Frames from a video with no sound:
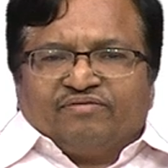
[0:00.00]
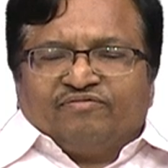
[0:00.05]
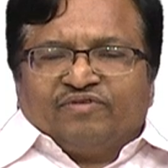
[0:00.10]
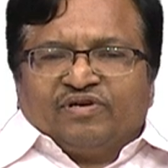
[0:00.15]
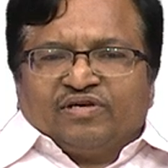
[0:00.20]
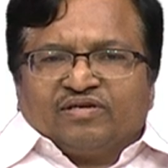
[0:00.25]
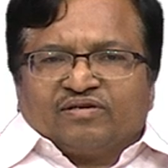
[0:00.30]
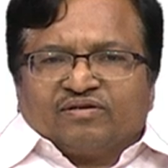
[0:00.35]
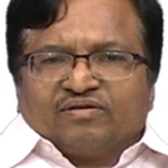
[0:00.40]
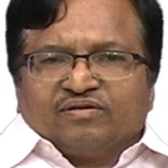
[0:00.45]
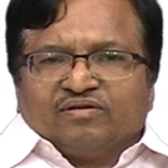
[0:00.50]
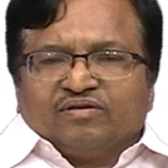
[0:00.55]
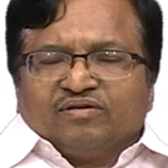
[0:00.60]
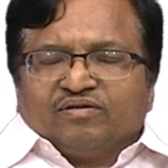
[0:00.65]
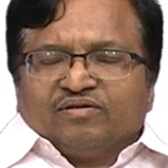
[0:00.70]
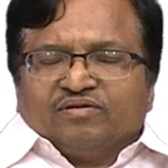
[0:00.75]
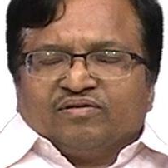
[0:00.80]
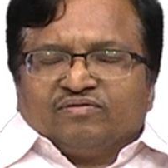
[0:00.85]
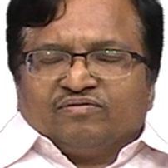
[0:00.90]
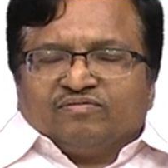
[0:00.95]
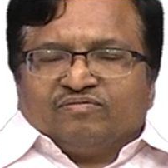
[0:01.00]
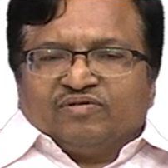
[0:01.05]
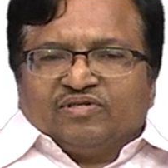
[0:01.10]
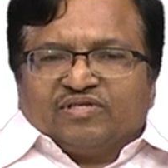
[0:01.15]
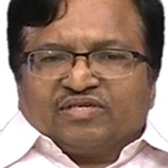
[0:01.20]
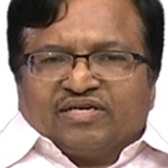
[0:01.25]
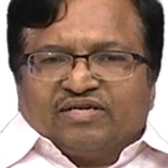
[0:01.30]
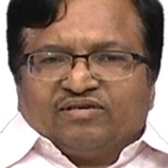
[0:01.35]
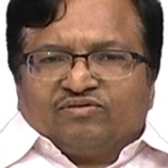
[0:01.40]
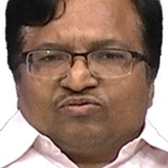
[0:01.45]
where we
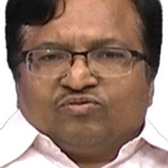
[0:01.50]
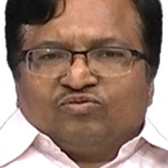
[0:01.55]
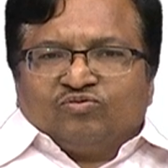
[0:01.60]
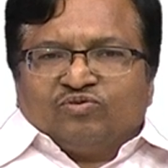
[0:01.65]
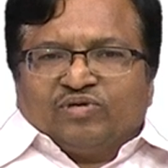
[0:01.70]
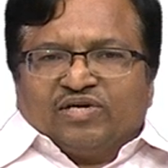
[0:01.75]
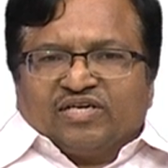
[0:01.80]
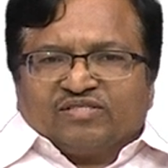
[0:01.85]
try to do